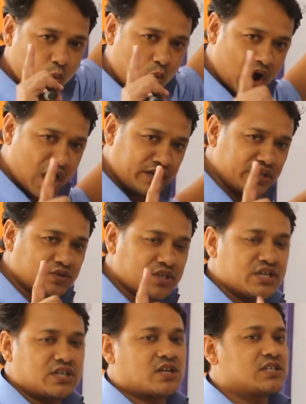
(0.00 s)
1
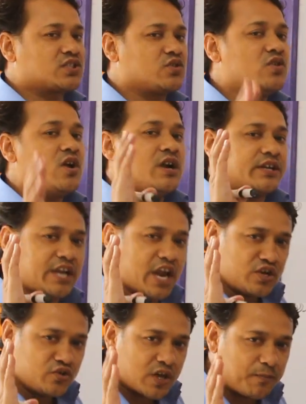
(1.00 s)
Newton equals to
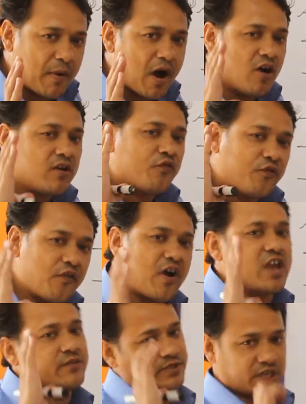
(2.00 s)
10 to the power
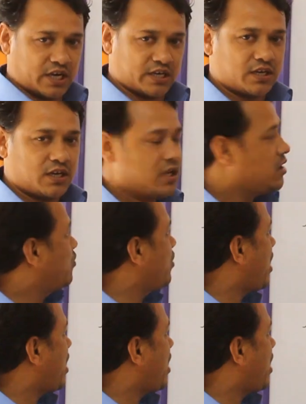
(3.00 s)
5 dyne. We